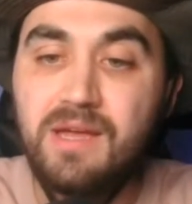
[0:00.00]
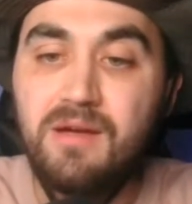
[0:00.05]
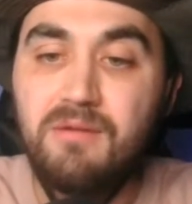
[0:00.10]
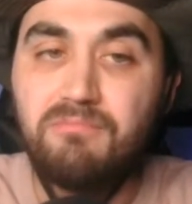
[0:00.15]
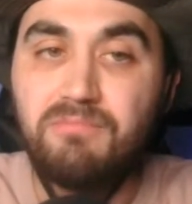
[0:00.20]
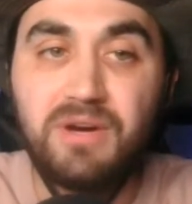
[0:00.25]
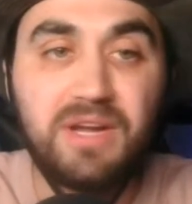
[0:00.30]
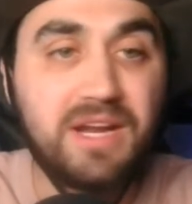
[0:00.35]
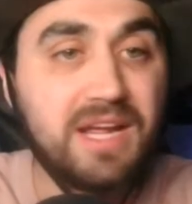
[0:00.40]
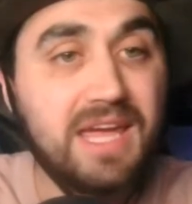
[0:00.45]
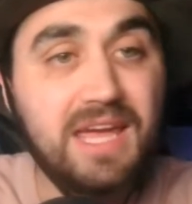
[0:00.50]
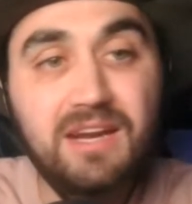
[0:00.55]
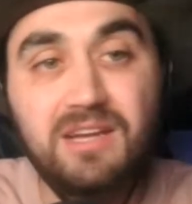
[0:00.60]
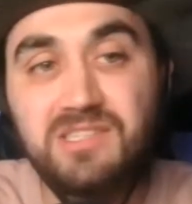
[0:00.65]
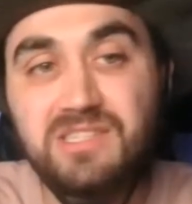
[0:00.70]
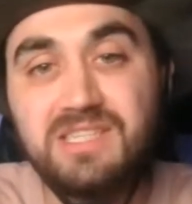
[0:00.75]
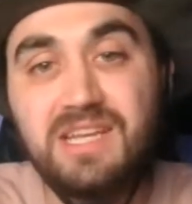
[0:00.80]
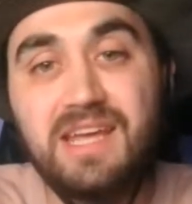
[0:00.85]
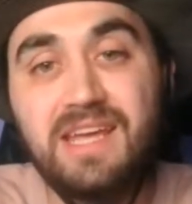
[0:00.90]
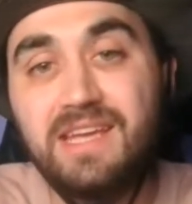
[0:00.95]
But again, I'll
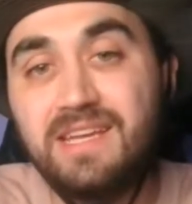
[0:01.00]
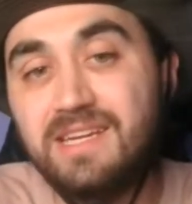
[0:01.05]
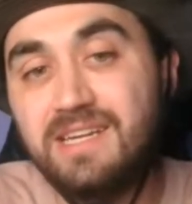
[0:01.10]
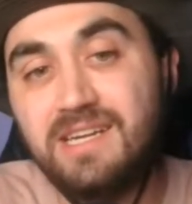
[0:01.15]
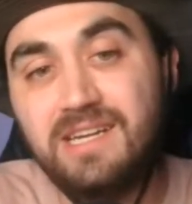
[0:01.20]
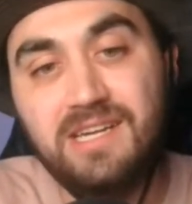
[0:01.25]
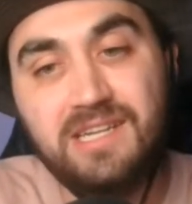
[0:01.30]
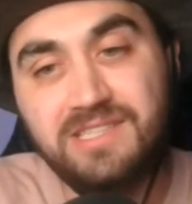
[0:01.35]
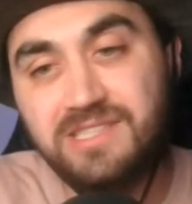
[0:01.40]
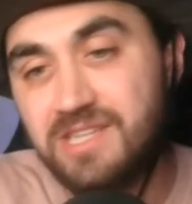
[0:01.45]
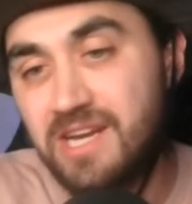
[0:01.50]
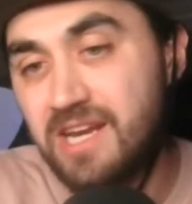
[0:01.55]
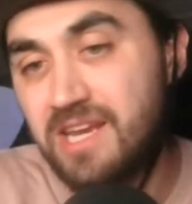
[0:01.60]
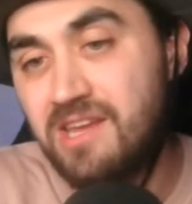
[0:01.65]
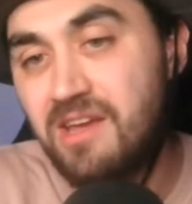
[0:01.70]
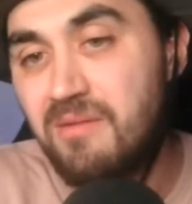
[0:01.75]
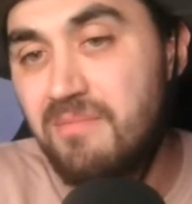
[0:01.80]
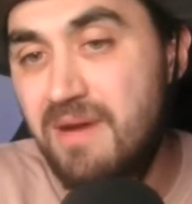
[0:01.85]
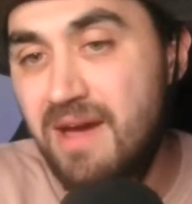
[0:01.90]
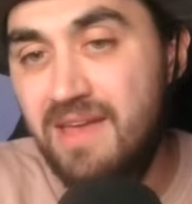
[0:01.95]
say, Czechia,
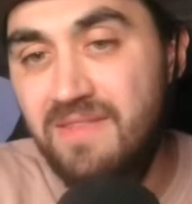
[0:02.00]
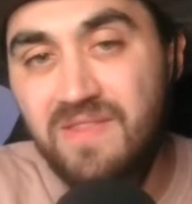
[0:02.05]
man.